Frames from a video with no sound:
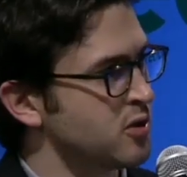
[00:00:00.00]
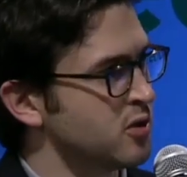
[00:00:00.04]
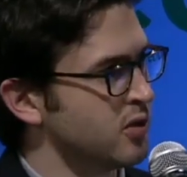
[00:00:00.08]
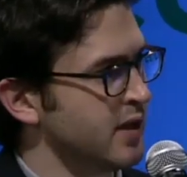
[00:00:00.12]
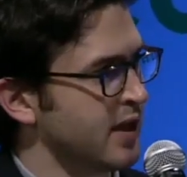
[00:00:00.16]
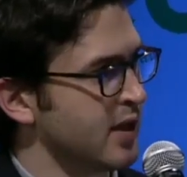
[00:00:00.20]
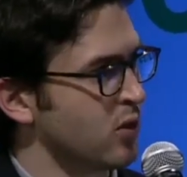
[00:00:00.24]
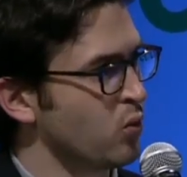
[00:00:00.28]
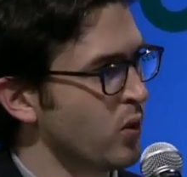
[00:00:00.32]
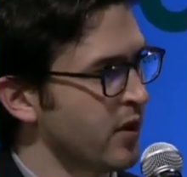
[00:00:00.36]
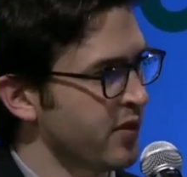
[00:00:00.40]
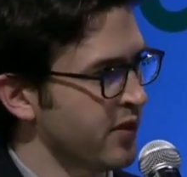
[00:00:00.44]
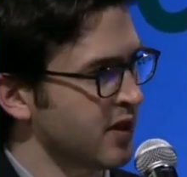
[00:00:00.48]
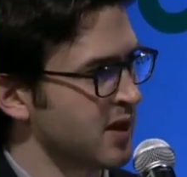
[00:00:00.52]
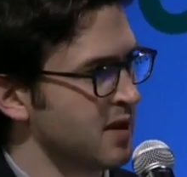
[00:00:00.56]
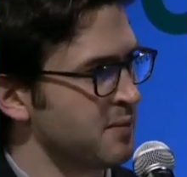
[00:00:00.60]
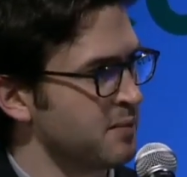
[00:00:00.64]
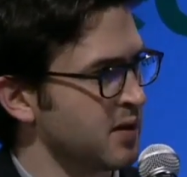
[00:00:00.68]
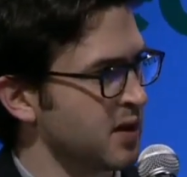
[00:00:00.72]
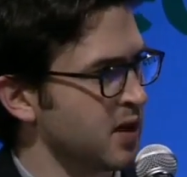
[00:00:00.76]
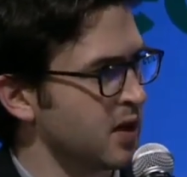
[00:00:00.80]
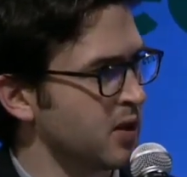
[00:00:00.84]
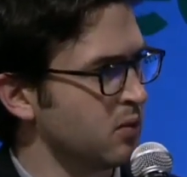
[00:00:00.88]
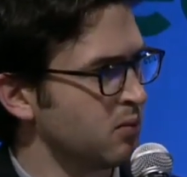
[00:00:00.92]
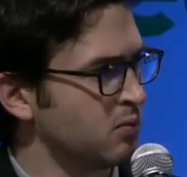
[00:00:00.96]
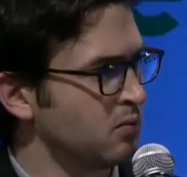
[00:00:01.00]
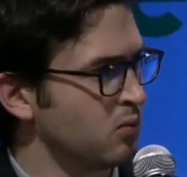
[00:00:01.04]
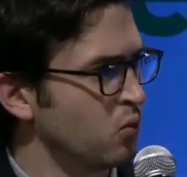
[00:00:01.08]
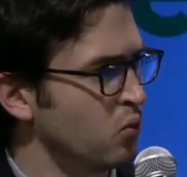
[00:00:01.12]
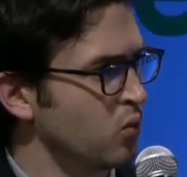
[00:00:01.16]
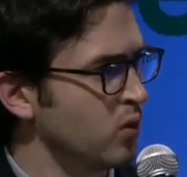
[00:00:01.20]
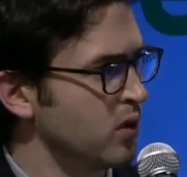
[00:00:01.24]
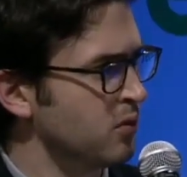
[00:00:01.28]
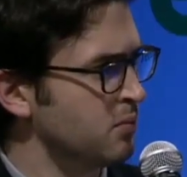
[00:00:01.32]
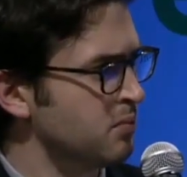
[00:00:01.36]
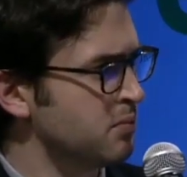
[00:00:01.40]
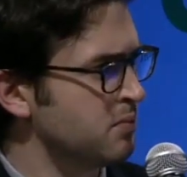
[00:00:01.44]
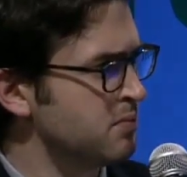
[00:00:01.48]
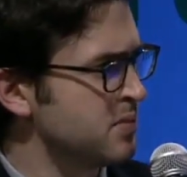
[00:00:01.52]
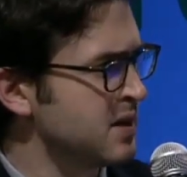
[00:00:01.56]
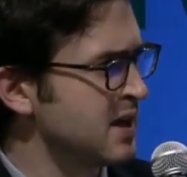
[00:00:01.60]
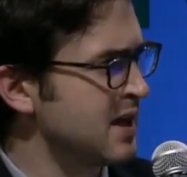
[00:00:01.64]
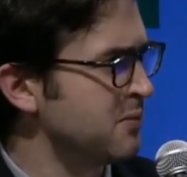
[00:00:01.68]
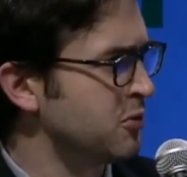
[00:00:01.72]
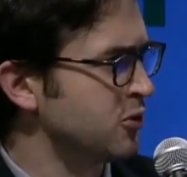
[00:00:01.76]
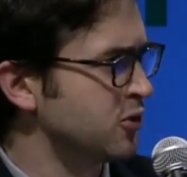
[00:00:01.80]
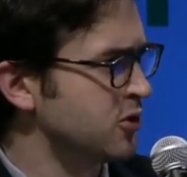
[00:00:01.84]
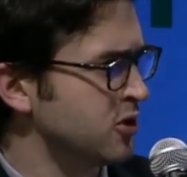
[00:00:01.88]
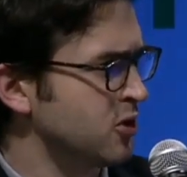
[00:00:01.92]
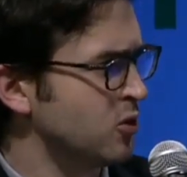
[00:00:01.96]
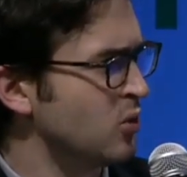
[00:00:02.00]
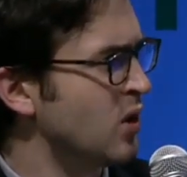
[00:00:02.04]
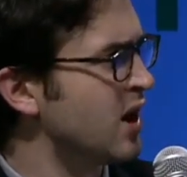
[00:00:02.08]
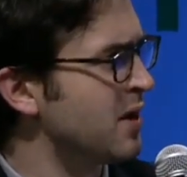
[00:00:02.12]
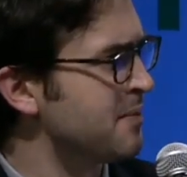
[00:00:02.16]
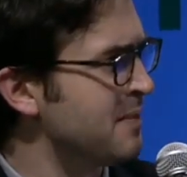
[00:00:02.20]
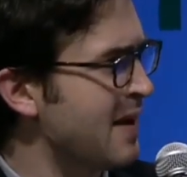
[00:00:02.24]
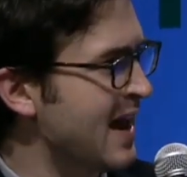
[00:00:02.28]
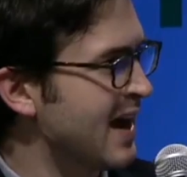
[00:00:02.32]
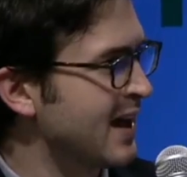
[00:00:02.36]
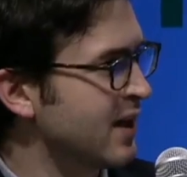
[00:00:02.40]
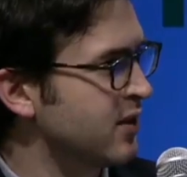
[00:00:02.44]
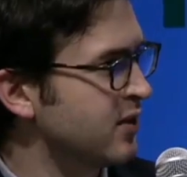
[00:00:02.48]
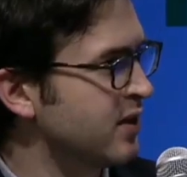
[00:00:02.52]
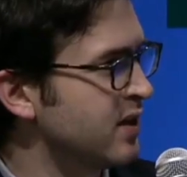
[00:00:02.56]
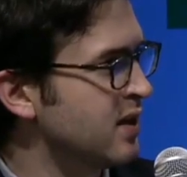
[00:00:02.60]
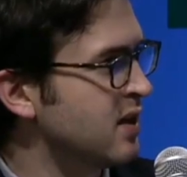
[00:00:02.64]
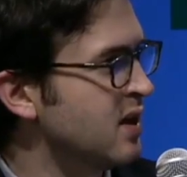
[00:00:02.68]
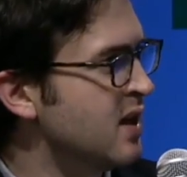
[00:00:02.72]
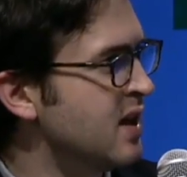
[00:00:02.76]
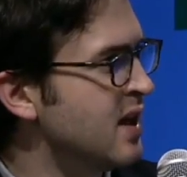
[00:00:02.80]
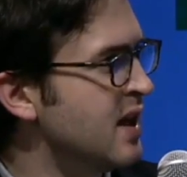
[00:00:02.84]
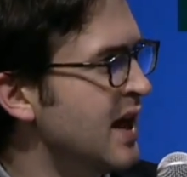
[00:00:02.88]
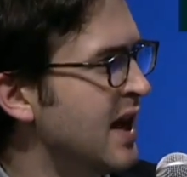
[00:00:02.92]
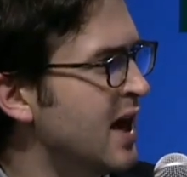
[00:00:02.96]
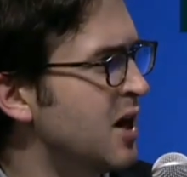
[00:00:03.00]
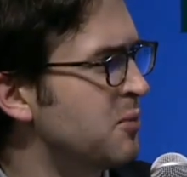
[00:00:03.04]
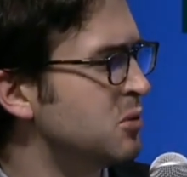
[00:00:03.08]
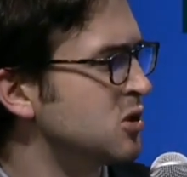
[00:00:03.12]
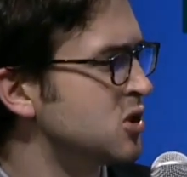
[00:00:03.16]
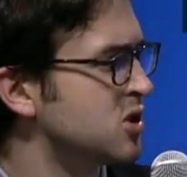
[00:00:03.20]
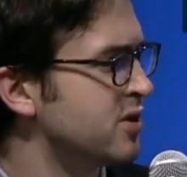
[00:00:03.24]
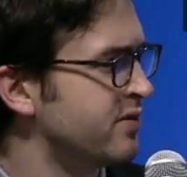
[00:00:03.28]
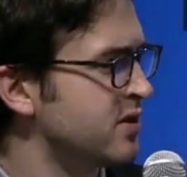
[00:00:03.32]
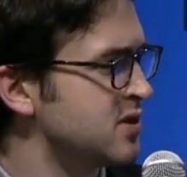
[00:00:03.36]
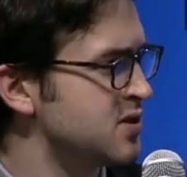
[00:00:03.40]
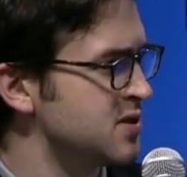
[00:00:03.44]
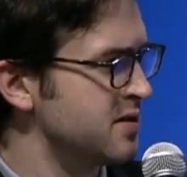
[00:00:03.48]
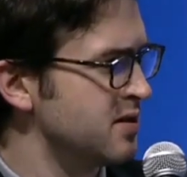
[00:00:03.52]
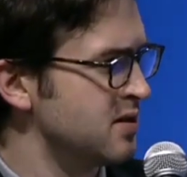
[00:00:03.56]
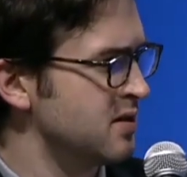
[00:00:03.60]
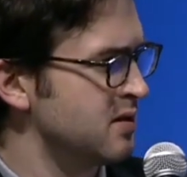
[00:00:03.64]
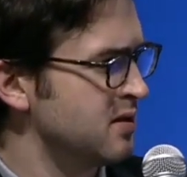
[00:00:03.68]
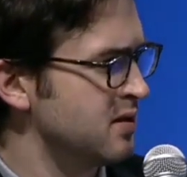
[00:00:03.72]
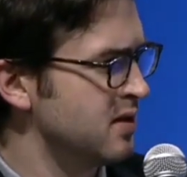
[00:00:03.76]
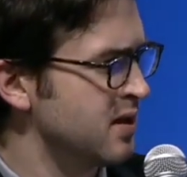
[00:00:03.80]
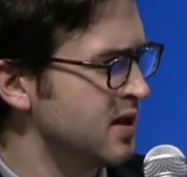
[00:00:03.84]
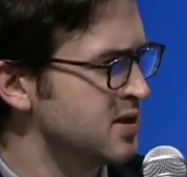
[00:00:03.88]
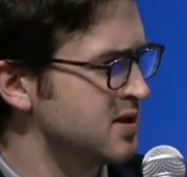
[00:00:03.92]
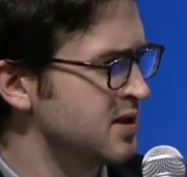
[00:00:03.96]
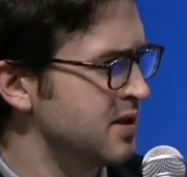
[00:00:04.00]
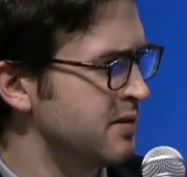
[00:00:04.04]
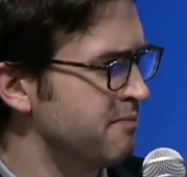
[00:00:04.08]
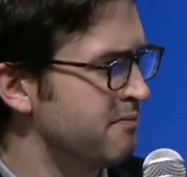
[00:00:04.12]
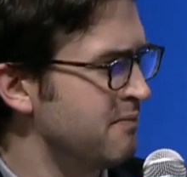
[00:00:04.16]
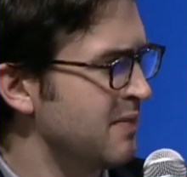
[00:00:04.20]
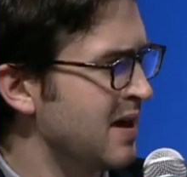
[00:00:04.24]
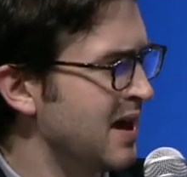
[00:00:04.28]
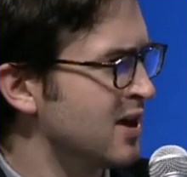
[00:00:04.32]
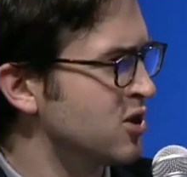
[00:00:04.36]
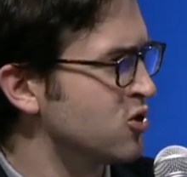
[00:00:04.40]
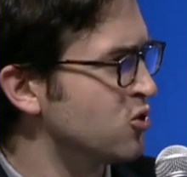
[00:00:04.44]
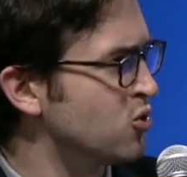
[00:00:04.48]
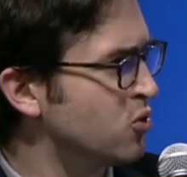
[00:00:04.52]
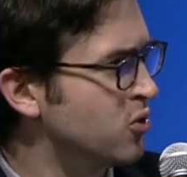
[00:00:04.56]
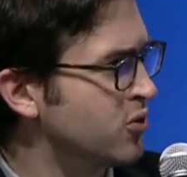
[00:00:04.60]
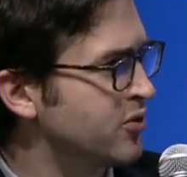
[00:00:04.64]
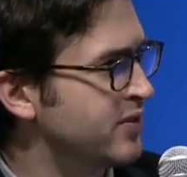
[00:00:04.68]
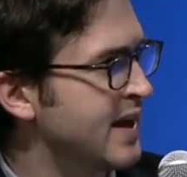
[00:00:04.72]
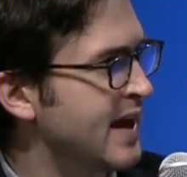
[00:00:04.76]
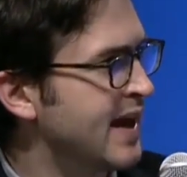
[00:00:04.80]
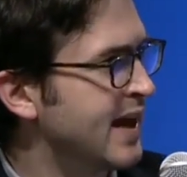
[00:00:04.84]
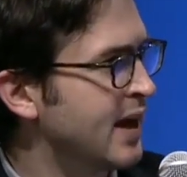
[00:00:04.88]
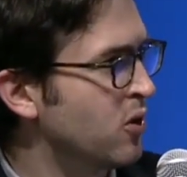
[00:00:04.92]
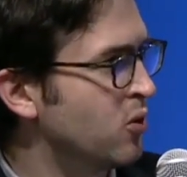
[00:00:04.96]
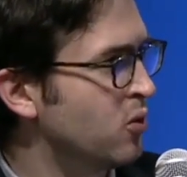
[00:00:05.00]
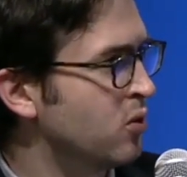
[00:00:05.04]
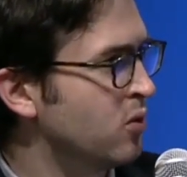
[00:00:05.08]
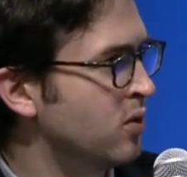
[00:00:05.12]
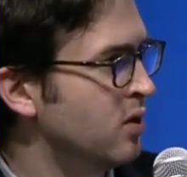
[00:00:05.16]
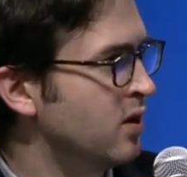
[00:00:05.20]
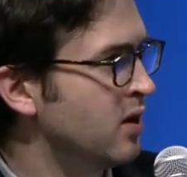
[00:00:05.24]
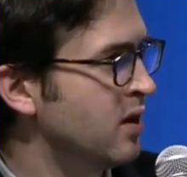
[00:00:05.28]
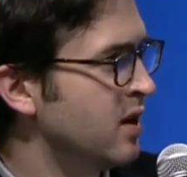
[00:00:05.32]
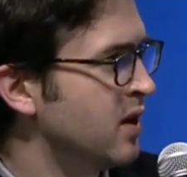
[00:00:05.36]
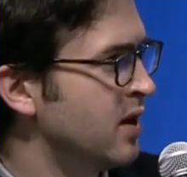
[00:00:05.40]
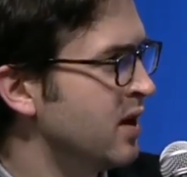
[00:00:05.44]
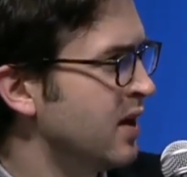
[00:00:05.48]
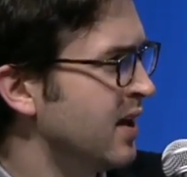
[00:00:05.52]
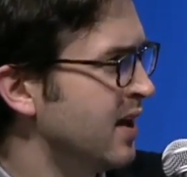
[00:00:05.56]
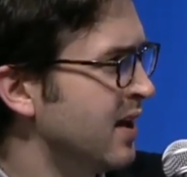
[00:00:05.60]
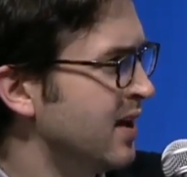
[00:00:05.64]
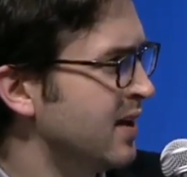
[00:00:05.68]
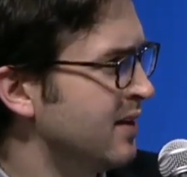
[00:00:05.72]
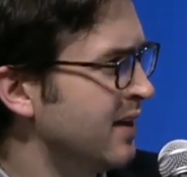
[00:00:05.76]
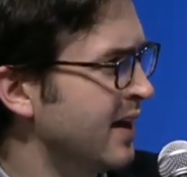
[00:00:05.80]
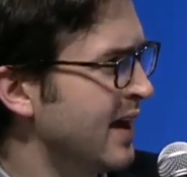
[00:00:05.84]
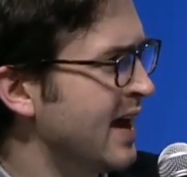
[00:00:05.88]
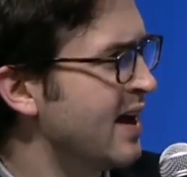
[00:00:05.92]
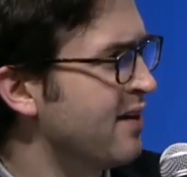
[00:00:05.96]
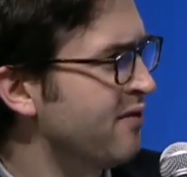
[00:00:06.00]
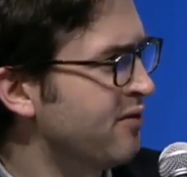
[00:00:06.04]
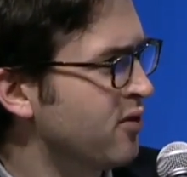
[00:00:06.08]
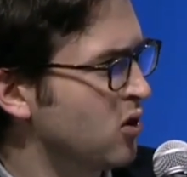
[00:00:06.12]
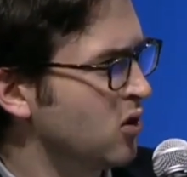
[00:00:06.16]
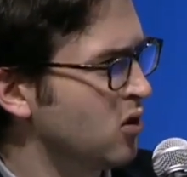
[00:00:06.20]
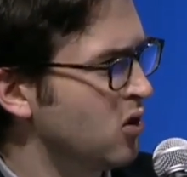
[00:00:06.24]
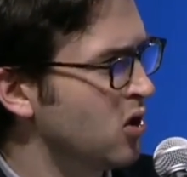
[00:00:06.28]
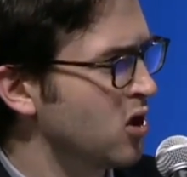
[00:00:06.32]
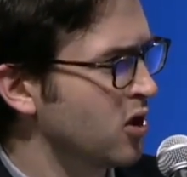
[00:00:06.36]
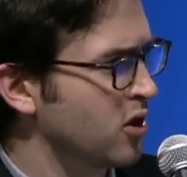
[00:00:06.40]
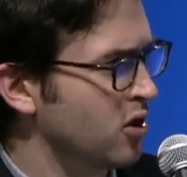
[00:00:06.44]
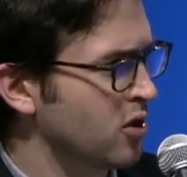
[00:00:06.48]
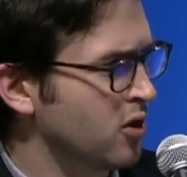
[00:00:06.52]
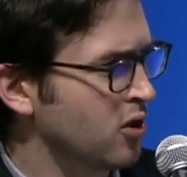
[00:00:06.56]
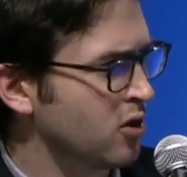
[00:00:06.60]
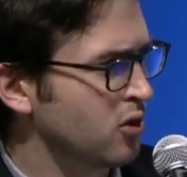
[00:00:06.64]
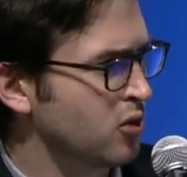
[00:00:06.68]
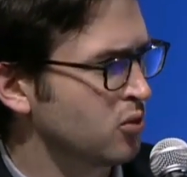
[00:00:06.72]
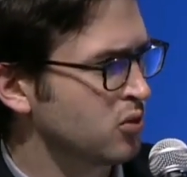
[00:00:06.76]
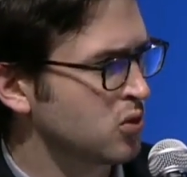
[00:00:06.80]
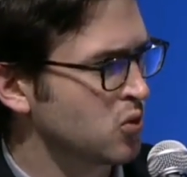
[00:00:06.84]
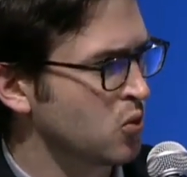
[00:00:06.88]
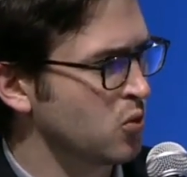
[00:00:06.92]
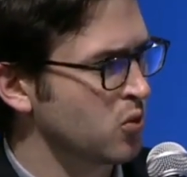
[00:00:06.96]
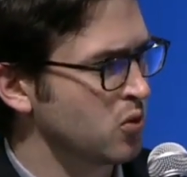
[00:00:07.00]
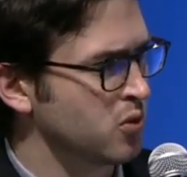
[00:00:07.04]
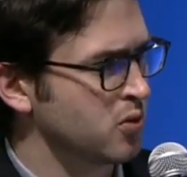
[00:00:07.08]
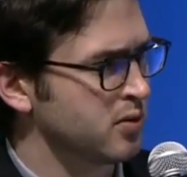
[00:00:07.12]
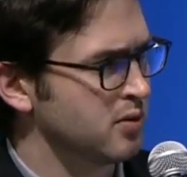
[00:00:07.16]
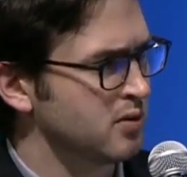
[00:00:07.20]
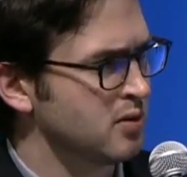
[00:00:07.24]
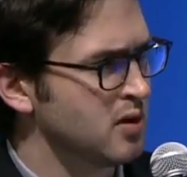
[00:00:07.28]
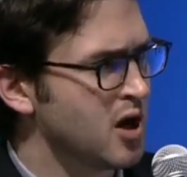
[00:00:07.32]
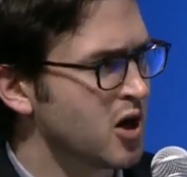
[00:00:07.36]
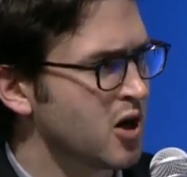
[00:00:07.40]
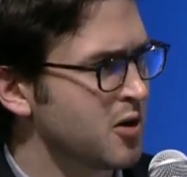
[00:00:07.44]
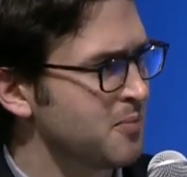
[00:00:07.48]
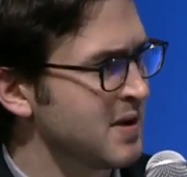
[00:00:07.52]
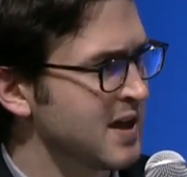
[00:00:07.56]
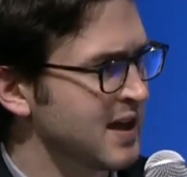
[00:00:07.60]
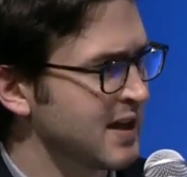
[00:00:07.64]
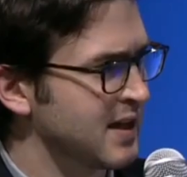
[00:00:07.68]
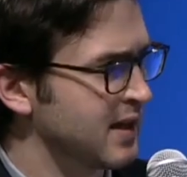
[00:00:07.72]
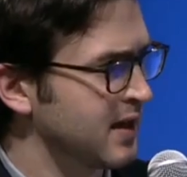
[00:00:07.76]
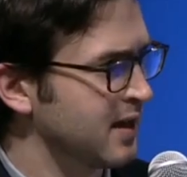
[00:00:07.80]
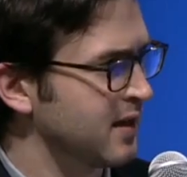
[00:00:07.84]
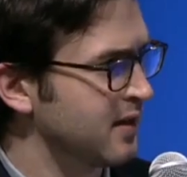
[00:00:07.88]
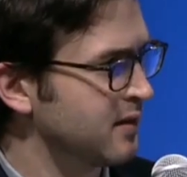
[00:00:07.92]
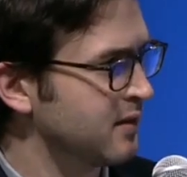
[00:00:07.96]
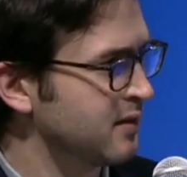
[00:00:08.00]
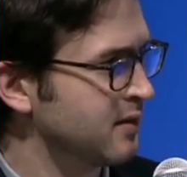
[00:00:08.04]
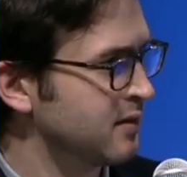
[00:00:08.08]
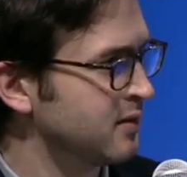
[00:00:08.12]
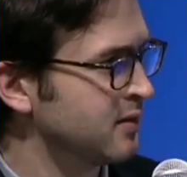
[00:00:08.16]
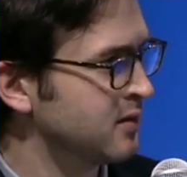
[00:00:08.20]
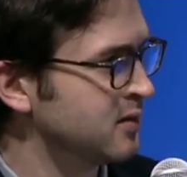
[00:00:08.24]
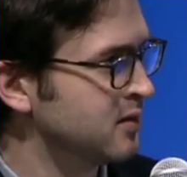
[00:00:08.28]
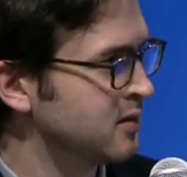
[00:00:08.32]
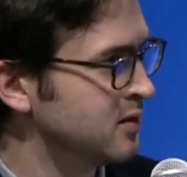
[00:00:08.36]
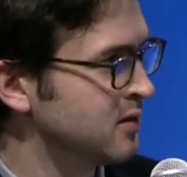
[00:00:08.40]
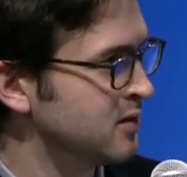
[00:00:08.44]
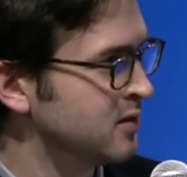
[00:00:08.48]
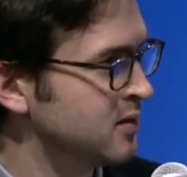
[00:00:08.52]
like what the company will be able to do automatically. How much of is it is it manual now, and like how far along are you toward automating it? Sure.